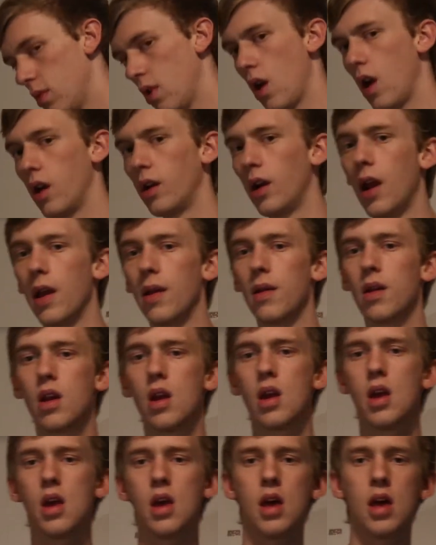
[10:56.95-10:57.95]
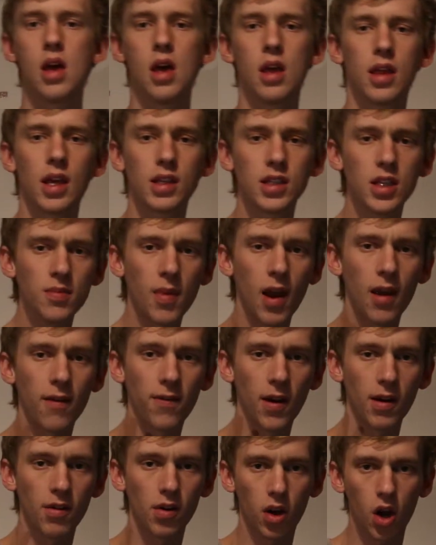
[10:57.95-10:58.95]
Alright, this is my
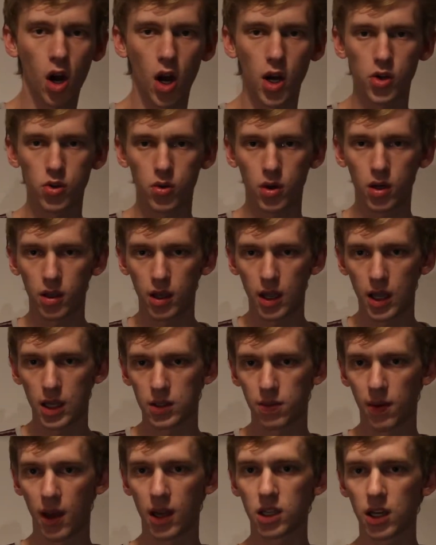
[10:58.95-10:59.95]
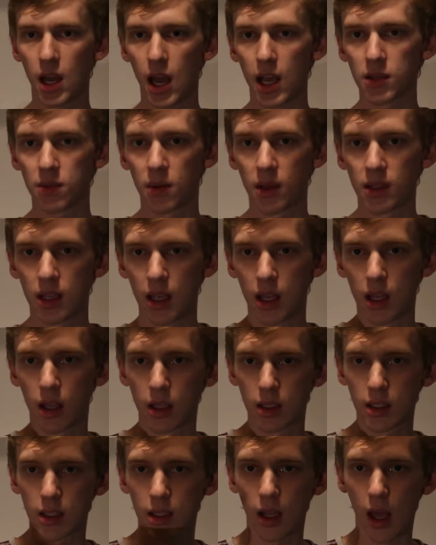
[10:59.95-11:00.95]
favorite card twirl. It's by Jaspas.
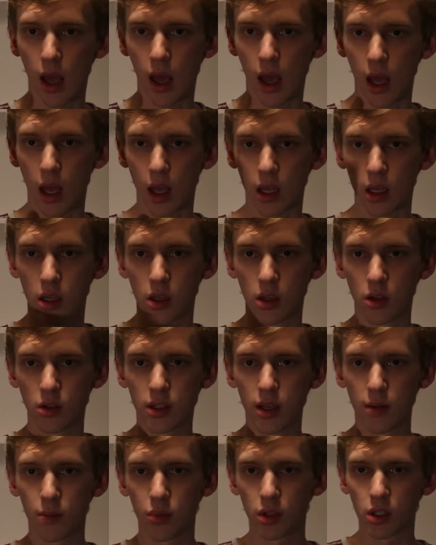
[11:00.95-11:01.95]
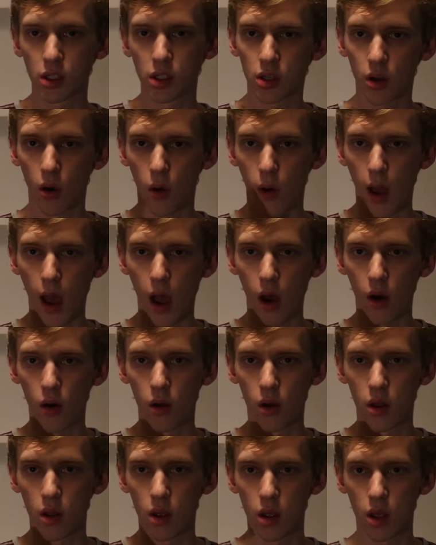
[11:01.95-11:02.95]
It's you simply go
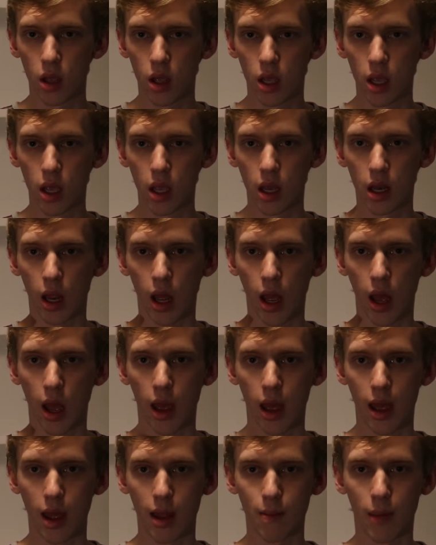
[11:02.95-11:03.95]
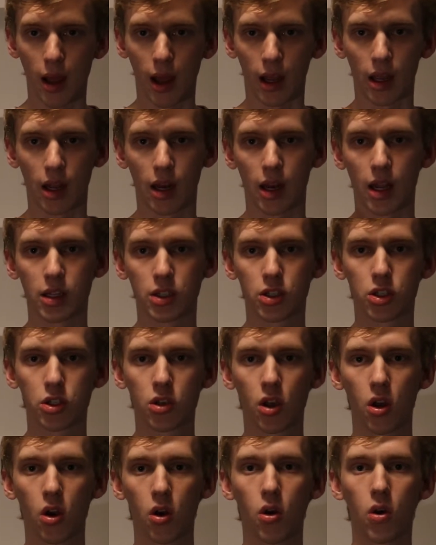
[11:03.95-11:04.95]
out, in, and back in. It's
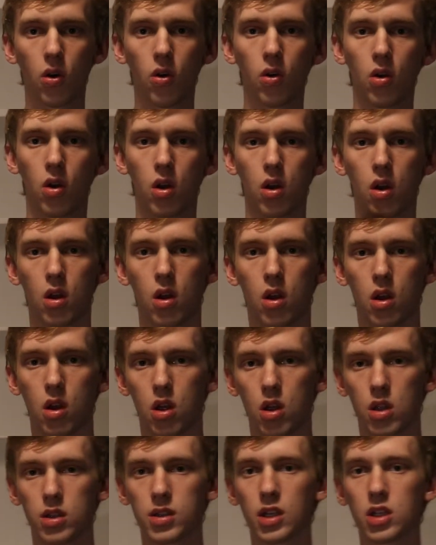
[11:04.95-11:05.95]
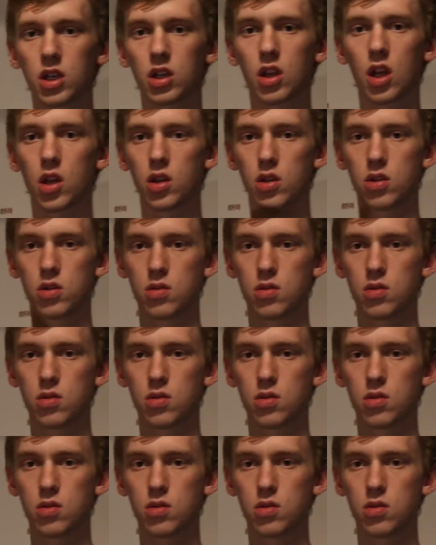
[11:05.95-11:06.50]
such a good